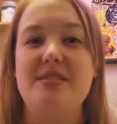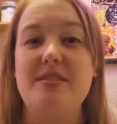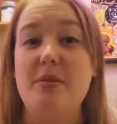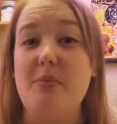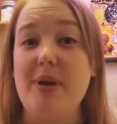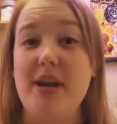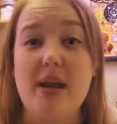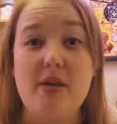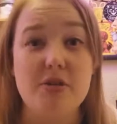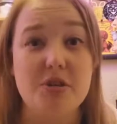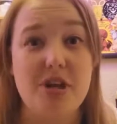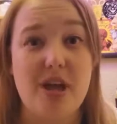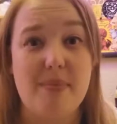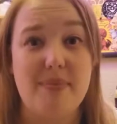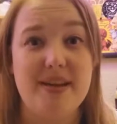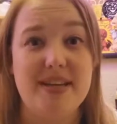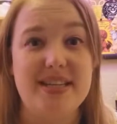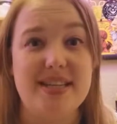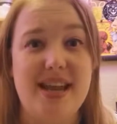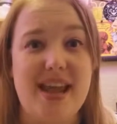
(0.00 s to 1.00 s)
So went out
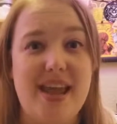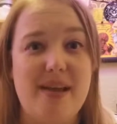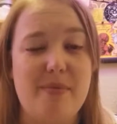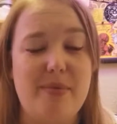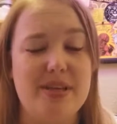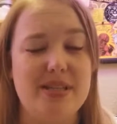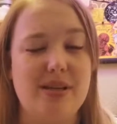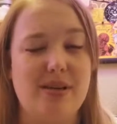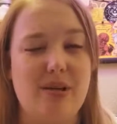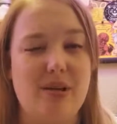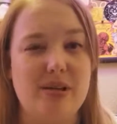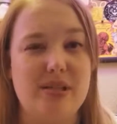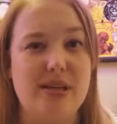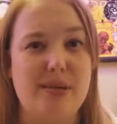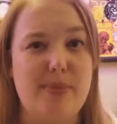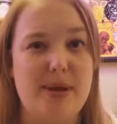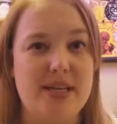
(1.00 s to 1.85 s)
shopping today, went to Ulta,